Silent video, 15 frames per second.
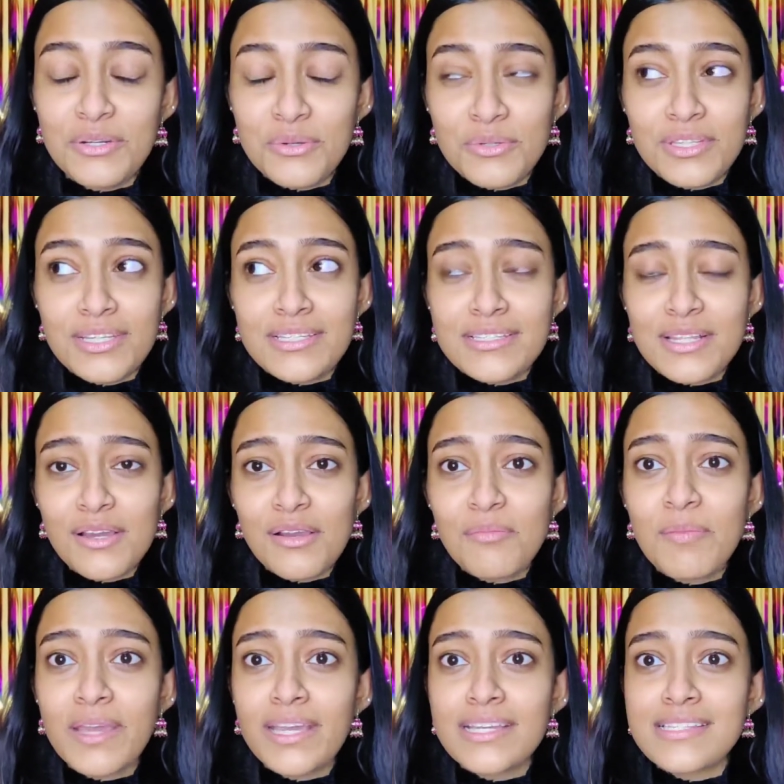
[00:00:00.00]
do this
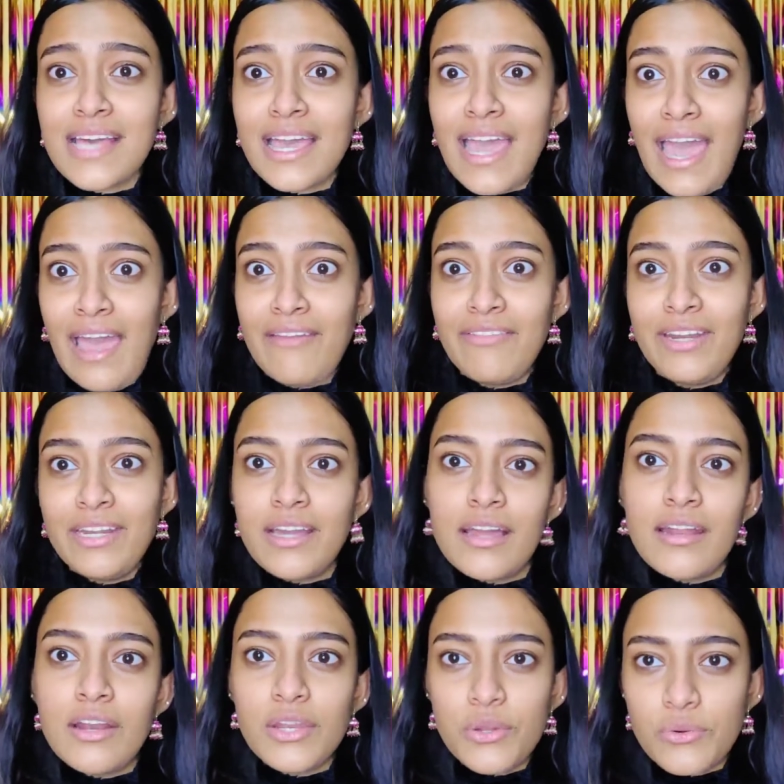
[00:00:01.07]
look because I haven't
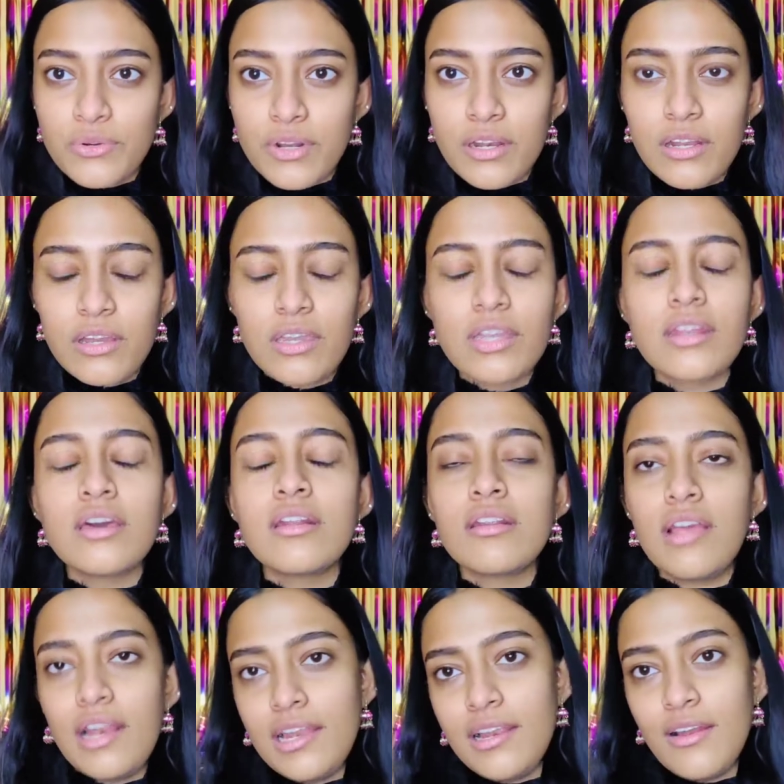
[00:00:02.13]
done a neutral look in a
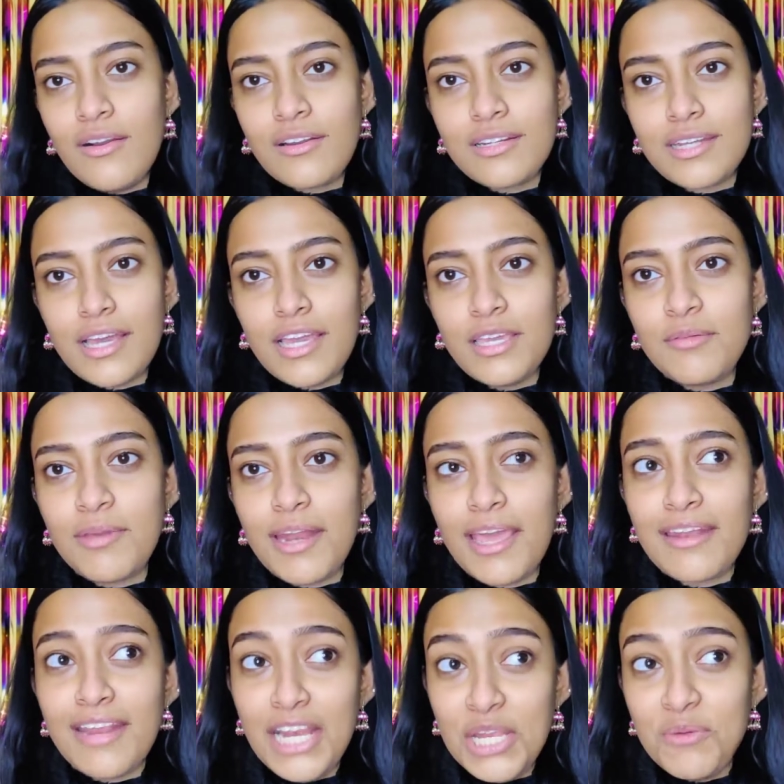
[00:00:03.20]
really long time, and
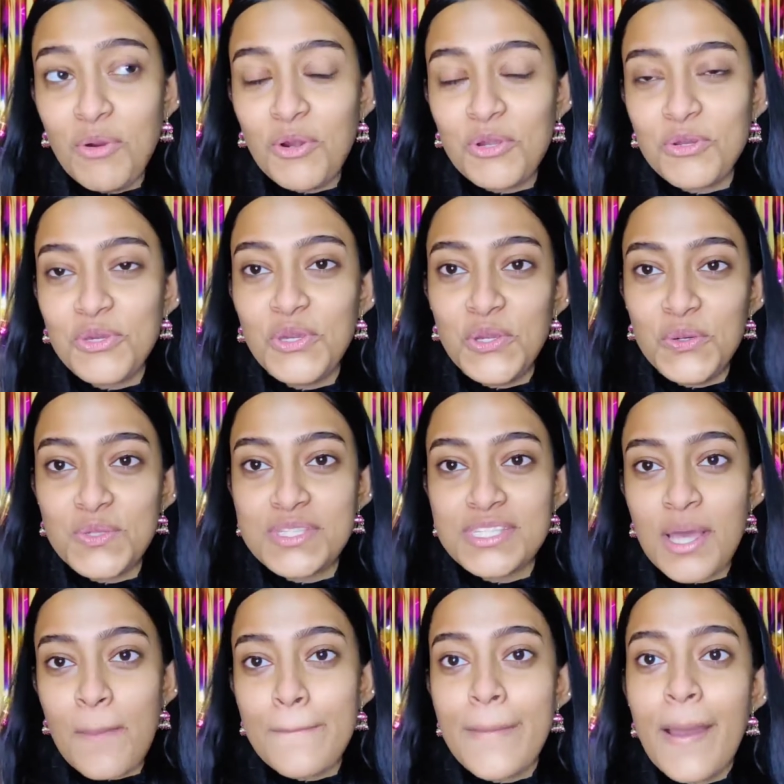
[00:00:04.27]
I really want to use
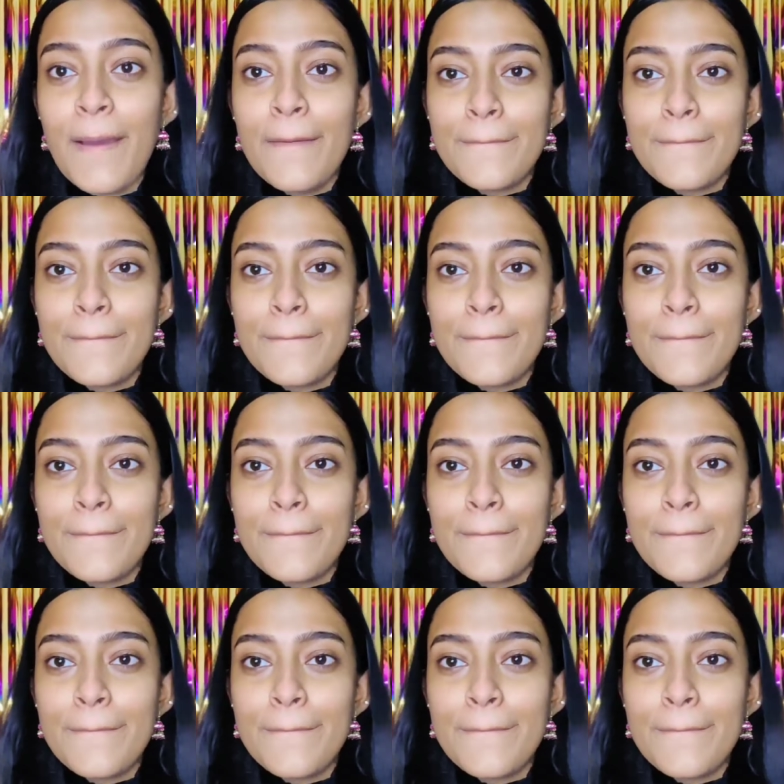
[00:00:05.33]
some